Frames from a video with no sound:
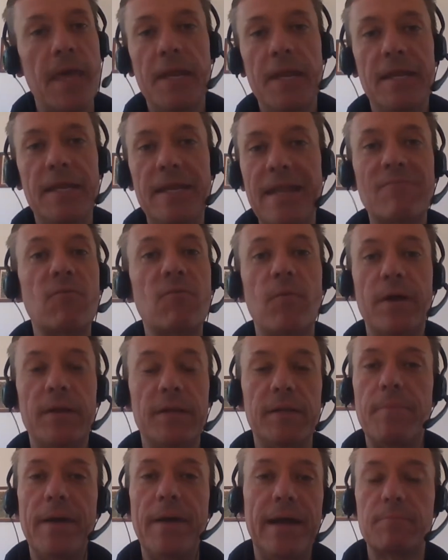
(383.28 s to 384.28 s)
And never went
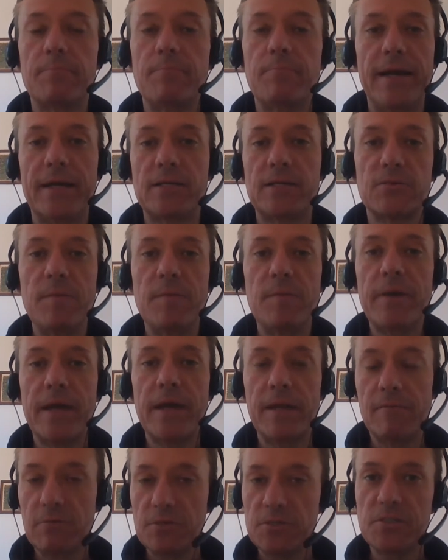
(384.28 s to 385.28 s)
back to him again.
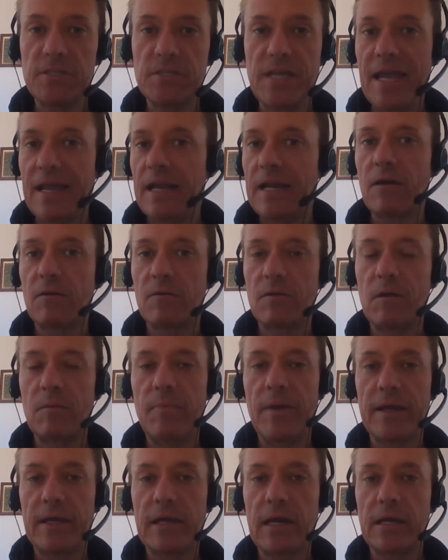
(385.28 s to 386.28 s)
He was just hanging out in our
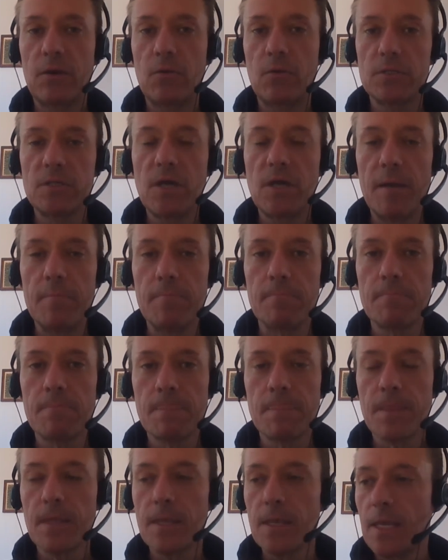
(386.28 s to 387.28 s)
backyard all the time.
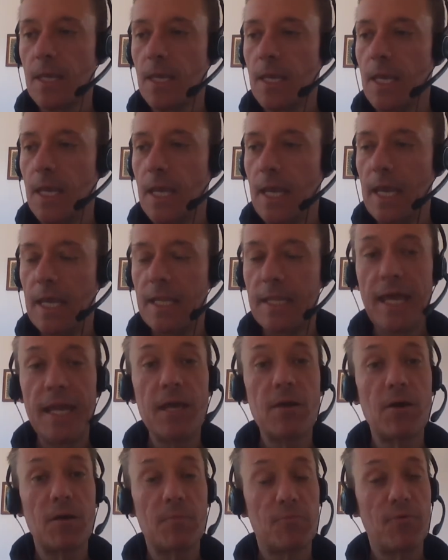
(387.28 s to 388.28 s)
And then
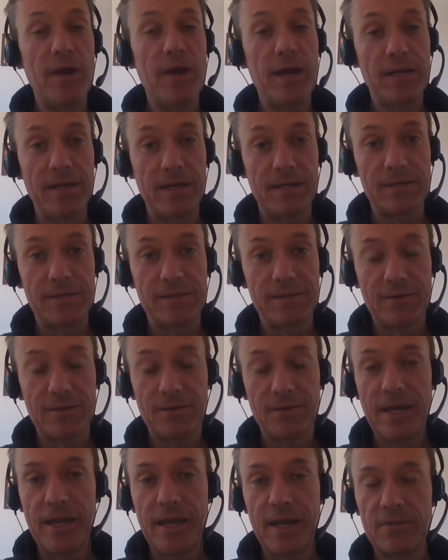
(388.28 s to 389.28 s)
he got pregnant.
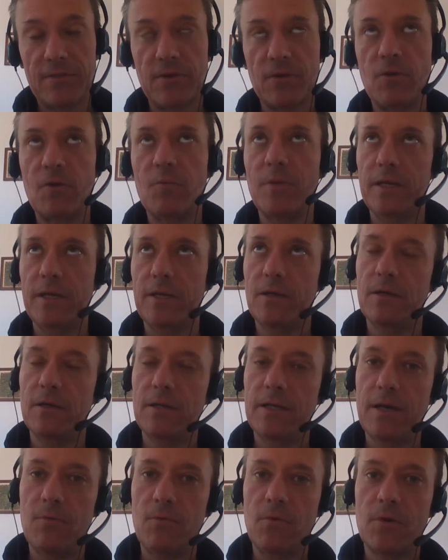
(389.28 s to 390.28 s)
Okay, and I thought, oh my God,
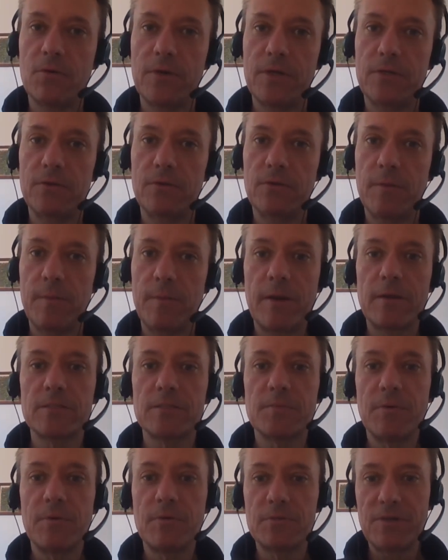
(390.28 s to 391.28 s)
now what do I do? I'm not
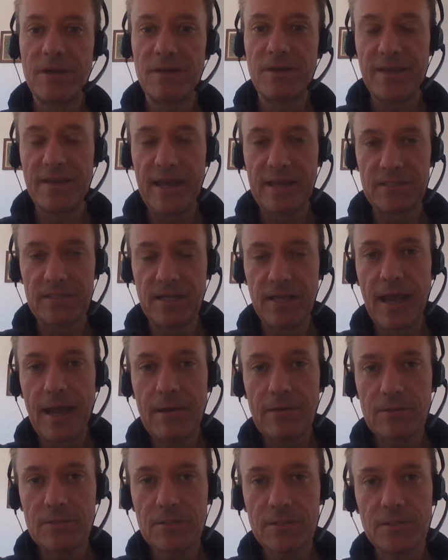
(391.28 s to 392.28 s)
supposed to have cats in the
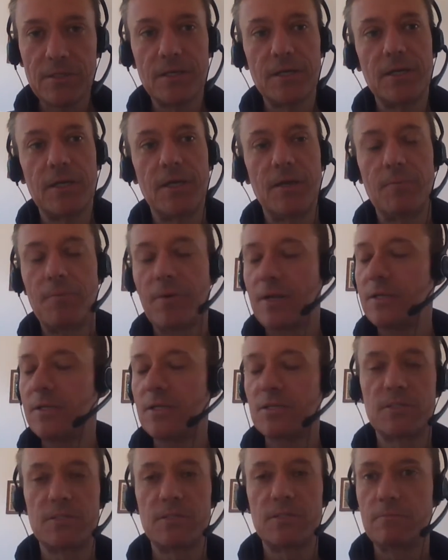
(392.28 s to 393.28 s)
house. Right. But I
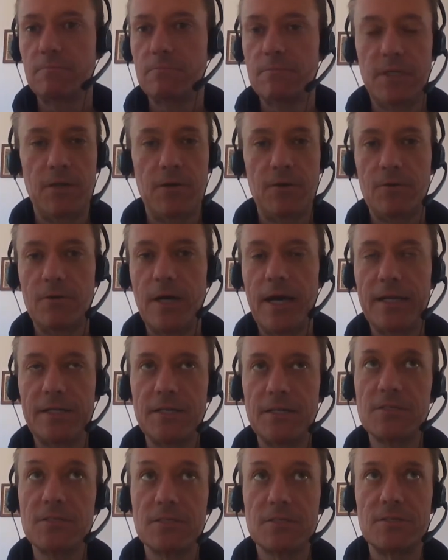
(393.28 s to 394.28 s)
just
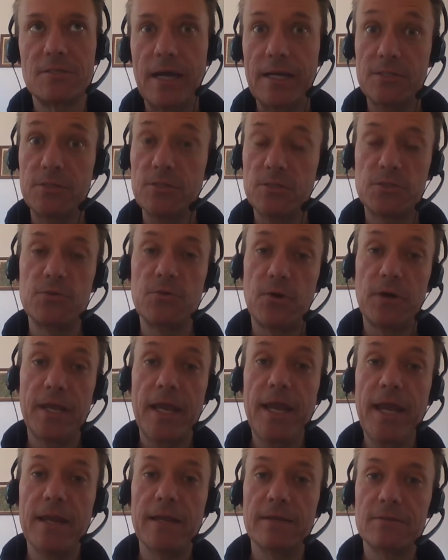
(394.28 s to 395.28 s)
took
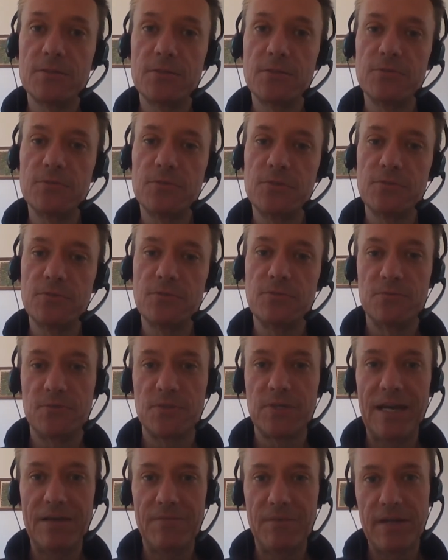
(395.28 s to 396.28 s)
it in to
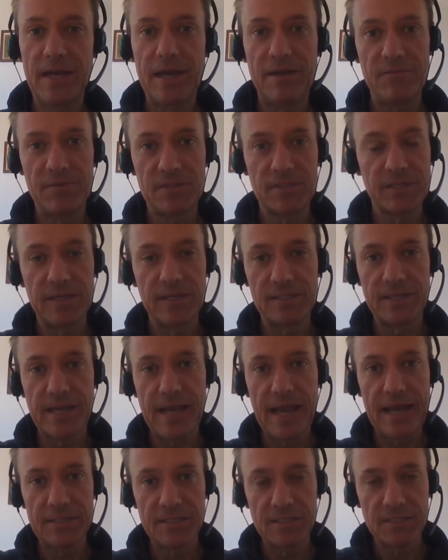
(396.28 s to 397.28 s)
have its
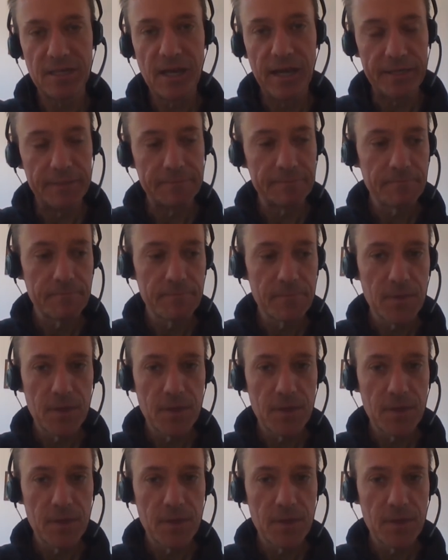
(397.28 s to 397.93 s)
cats inside.